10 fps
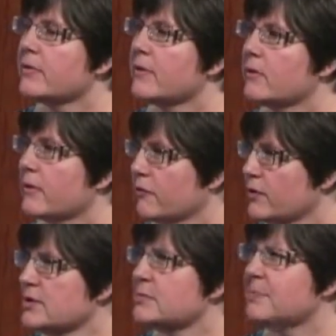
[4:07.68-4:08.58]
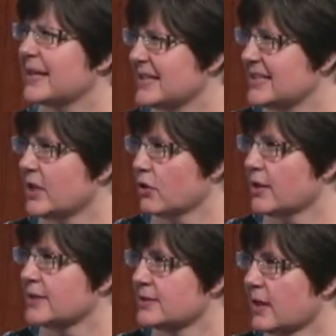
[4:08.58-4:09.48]
the first biggest,
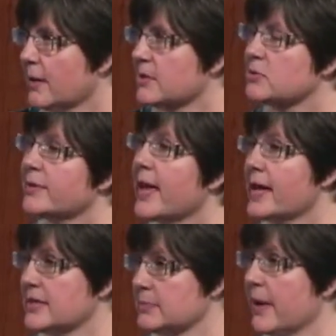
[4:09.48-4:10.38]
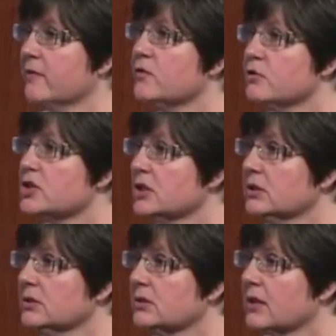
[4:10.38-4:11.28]
scariest time was when they had a spine
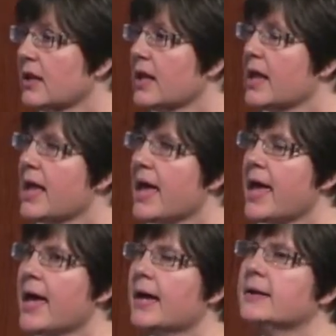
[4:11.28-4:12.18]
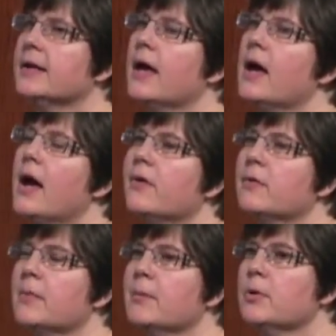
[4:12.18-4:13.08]
fusion. And I
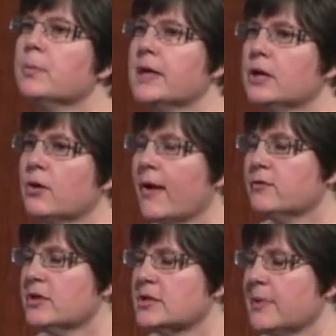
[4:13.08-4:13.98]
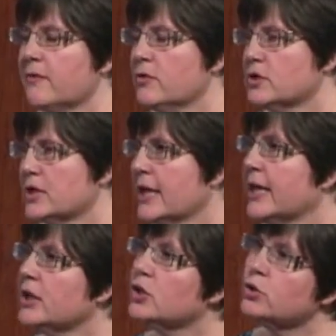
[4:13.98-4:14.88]
remember Peter, after the spine fusion,
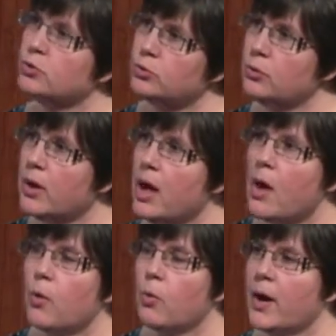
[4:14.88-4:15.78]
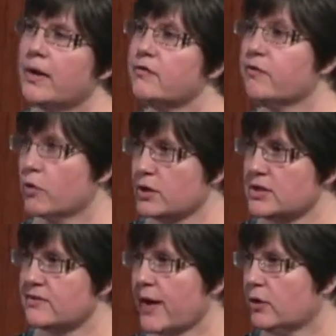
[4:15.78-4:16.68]
he knew what
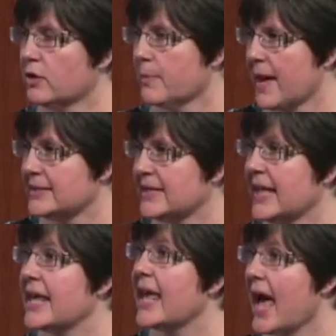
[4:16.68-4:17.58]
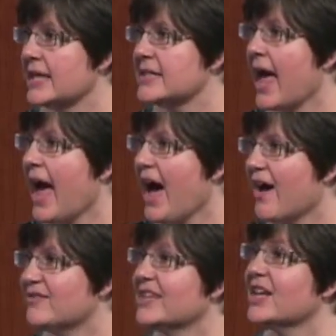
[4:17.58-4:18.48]
forced vital capacity he had
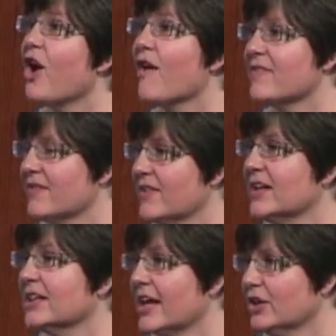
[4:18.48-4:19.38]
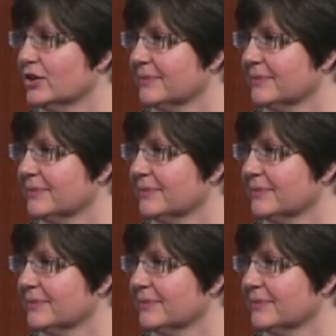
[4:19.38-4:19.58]
to get off the ventilator.